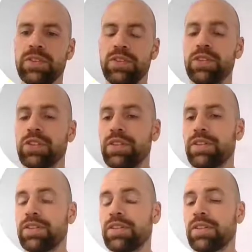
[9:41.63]
So usually
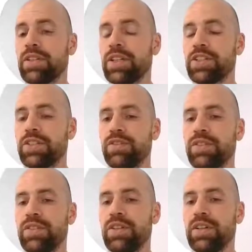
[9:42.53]
that's the creation of
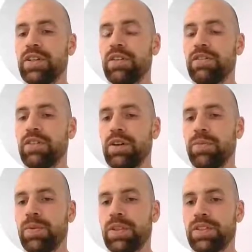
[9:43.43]
a
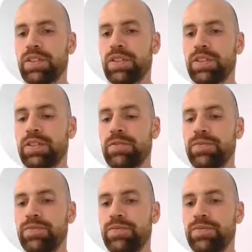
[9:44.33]
follow-up whereas task.